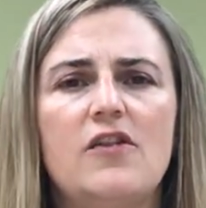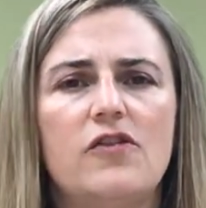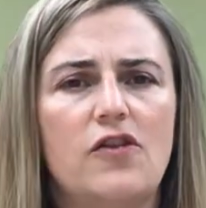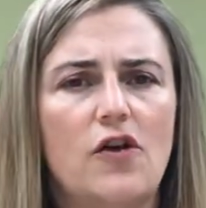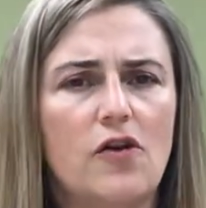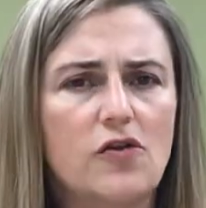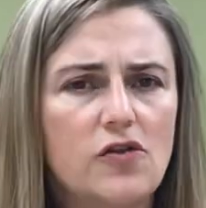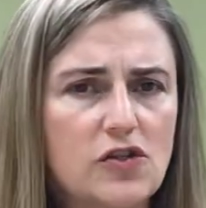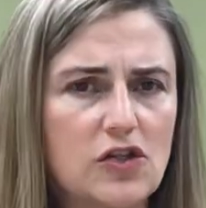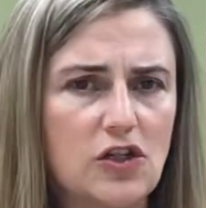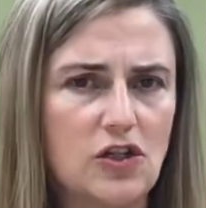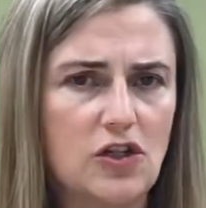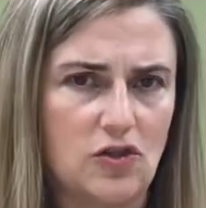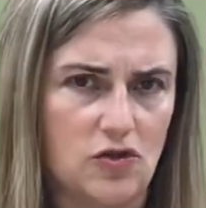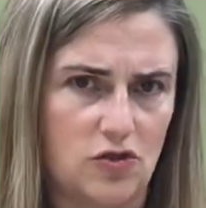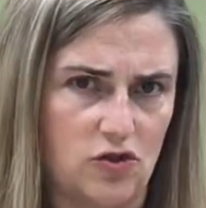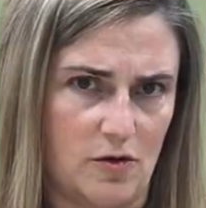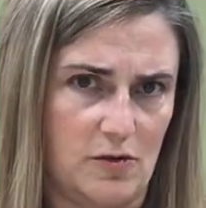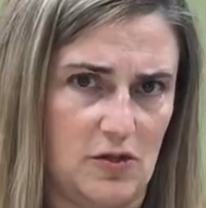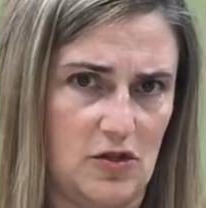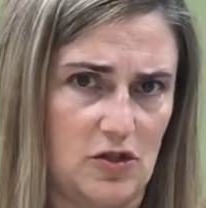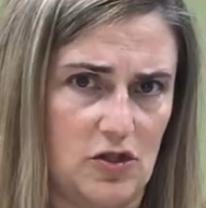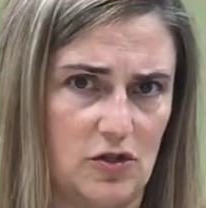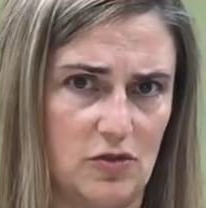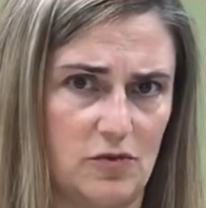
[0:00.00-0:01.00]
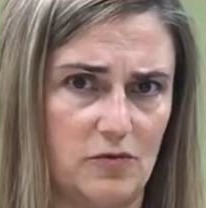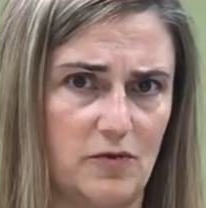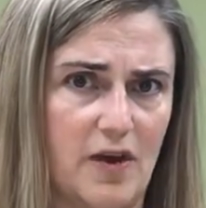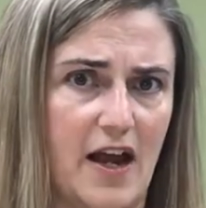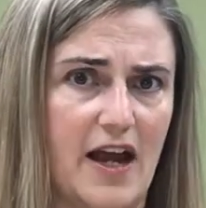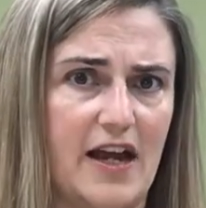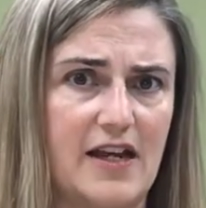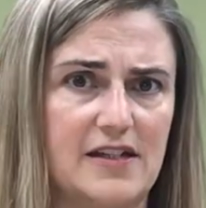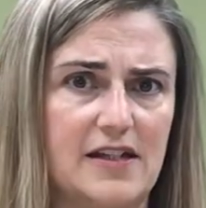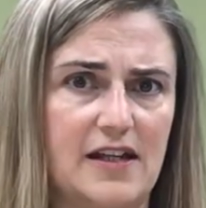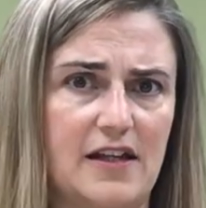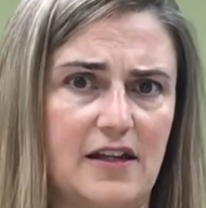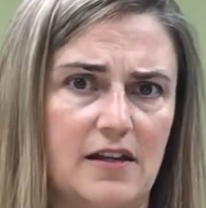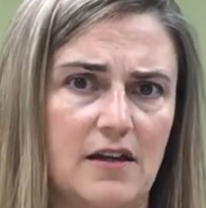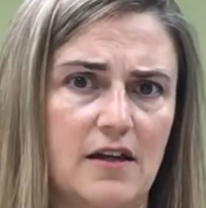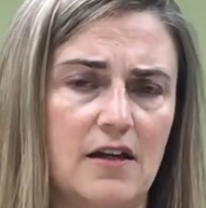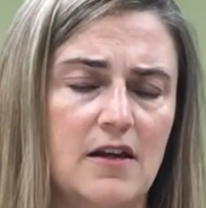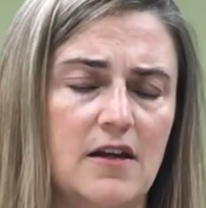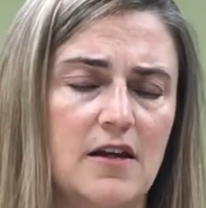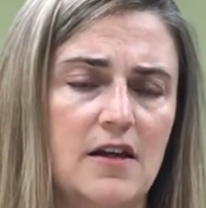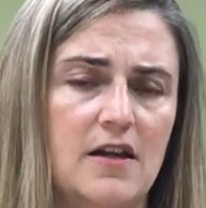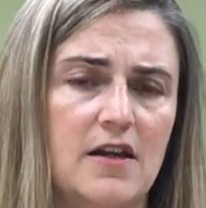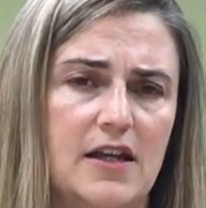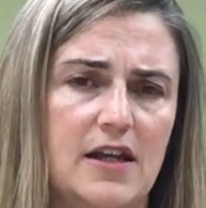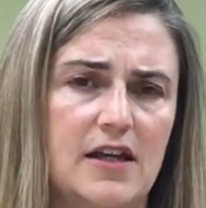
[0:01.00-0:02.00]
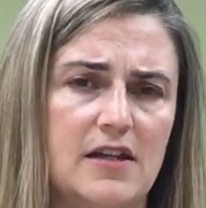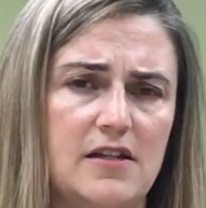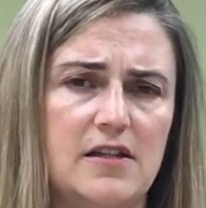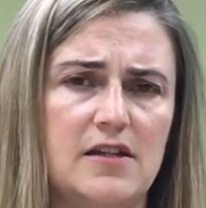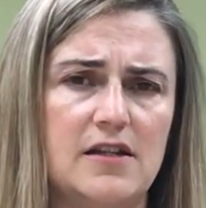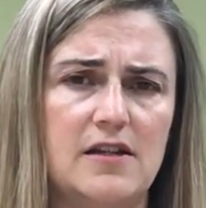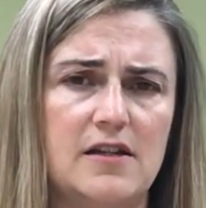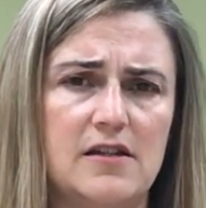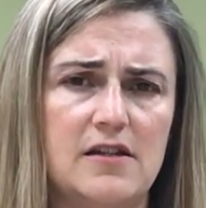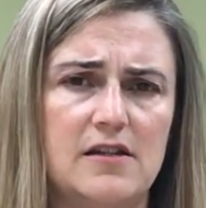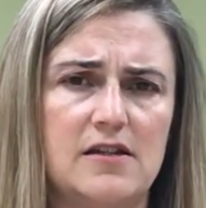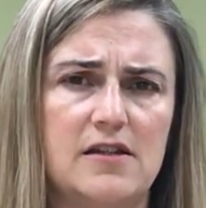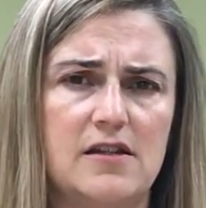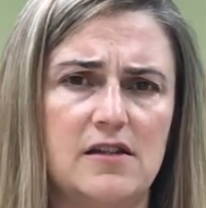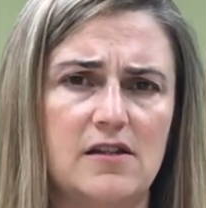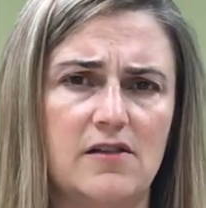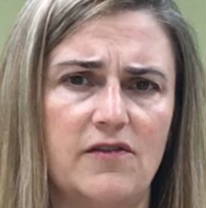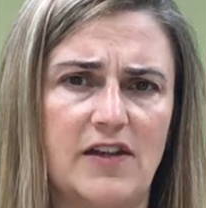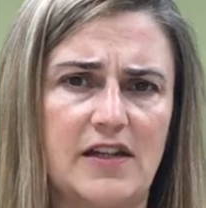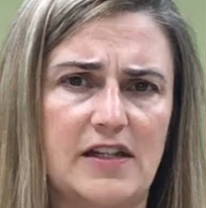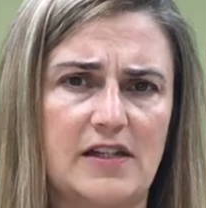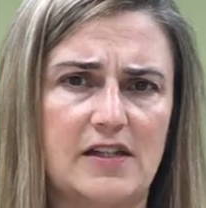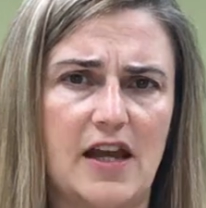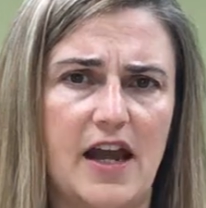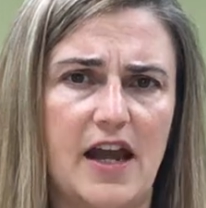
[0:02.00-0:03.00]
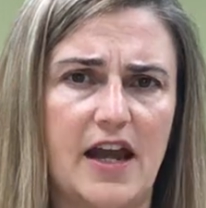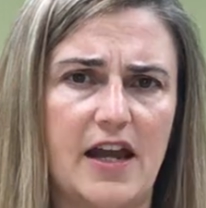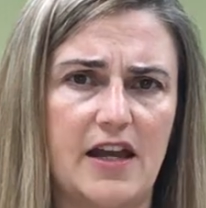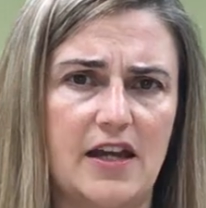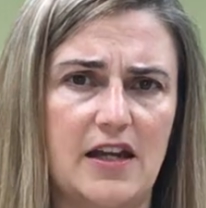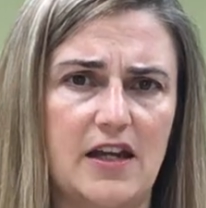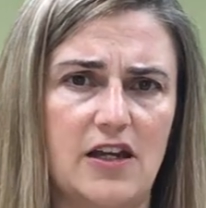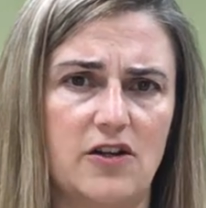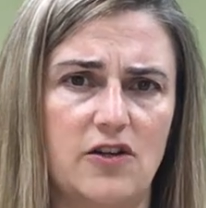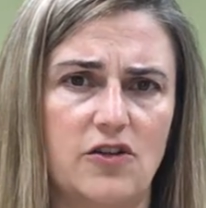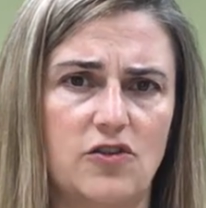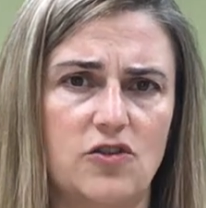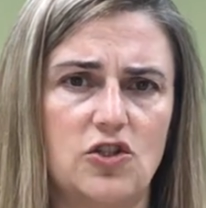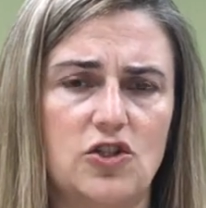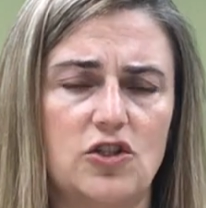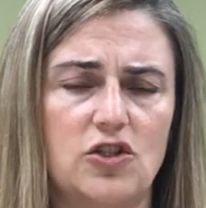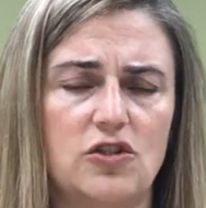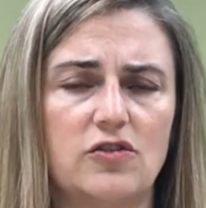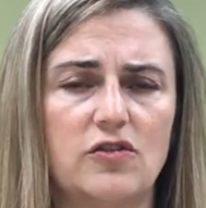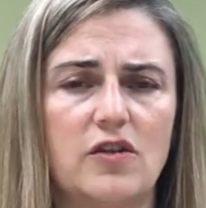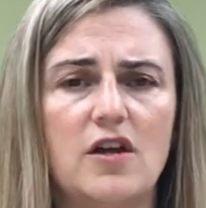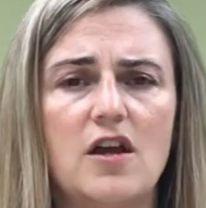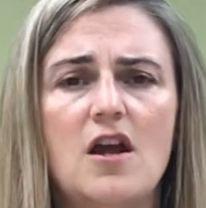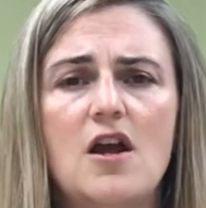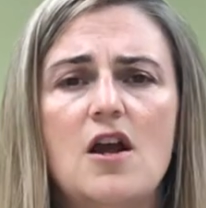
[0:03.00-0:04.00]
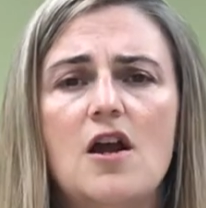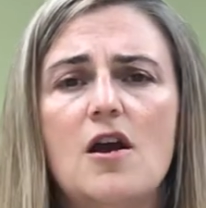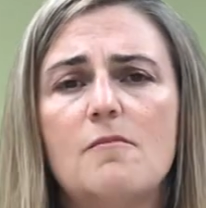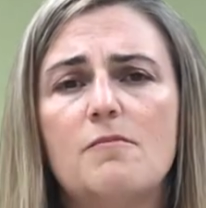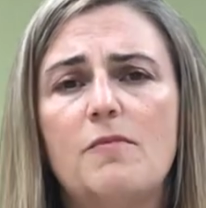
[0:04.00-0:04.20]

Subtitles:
Those contribute to rising incidences of anxiety in our children.